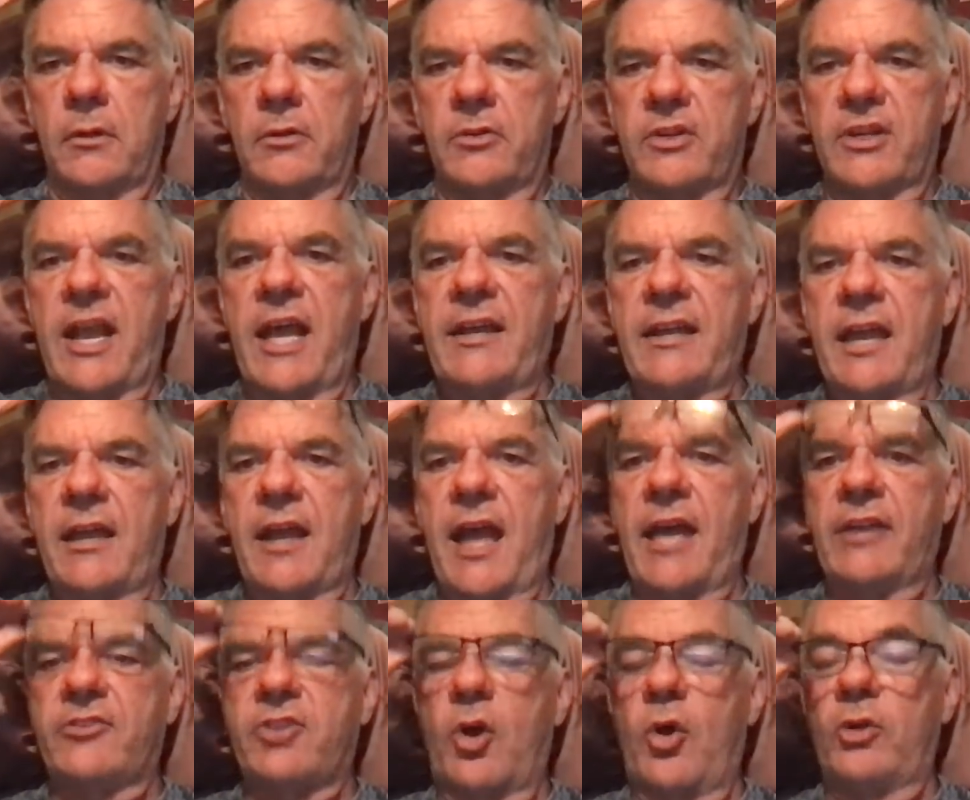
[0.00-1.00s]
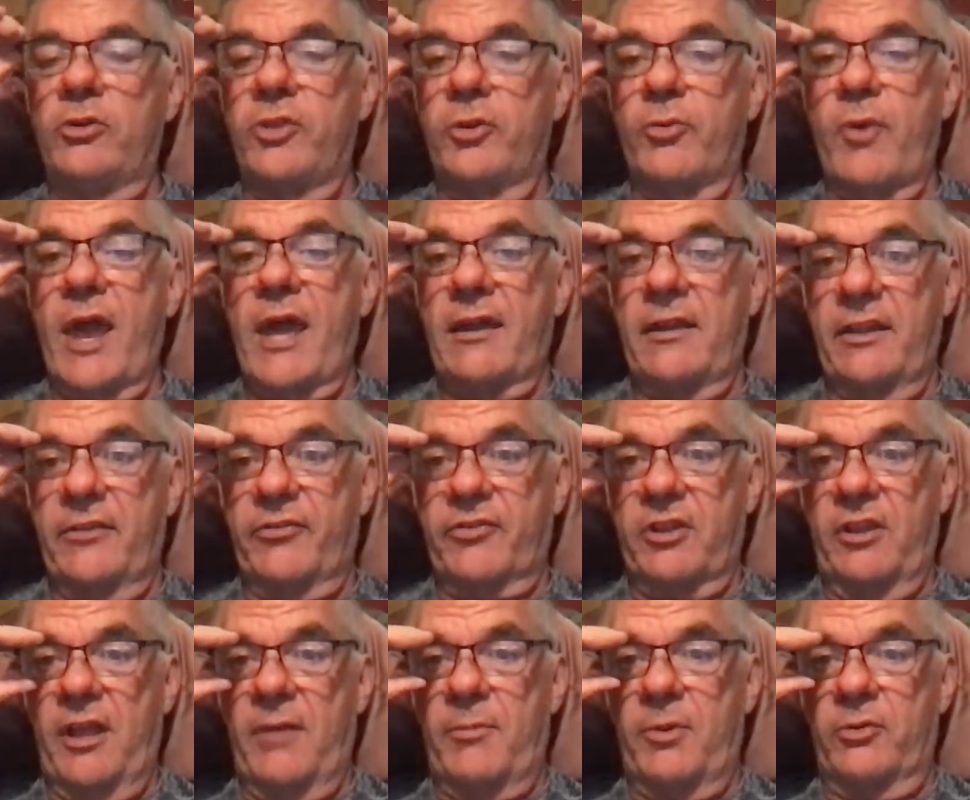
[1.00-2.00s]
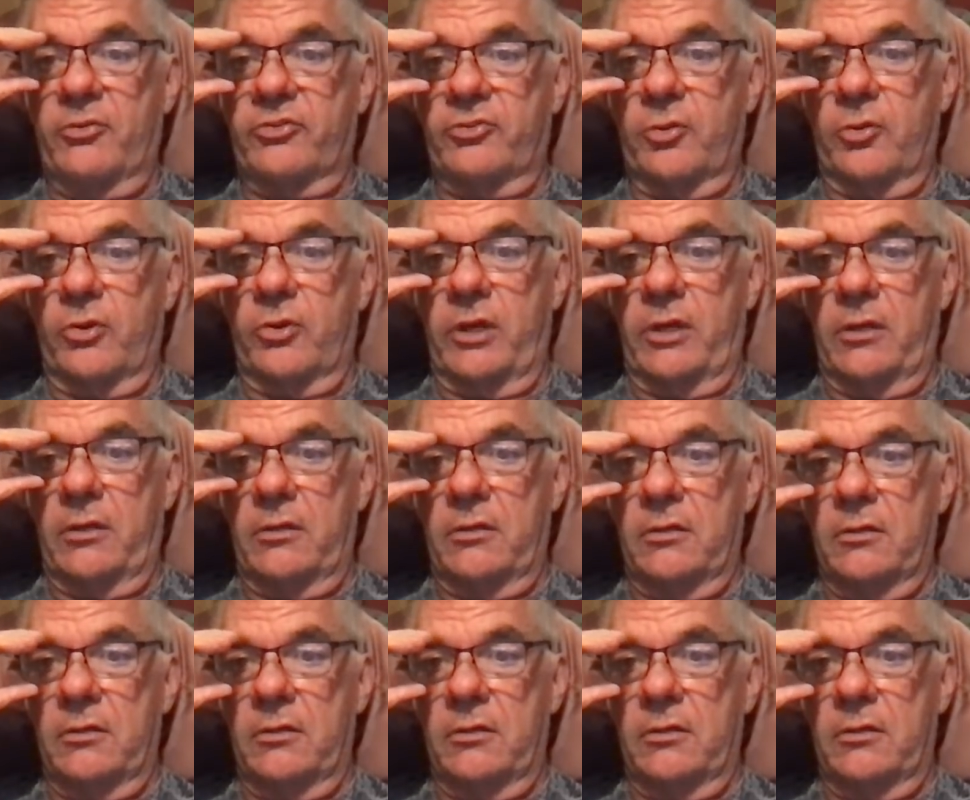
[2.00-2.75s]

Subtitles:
Did I not? I told the Ratliff Colombo story.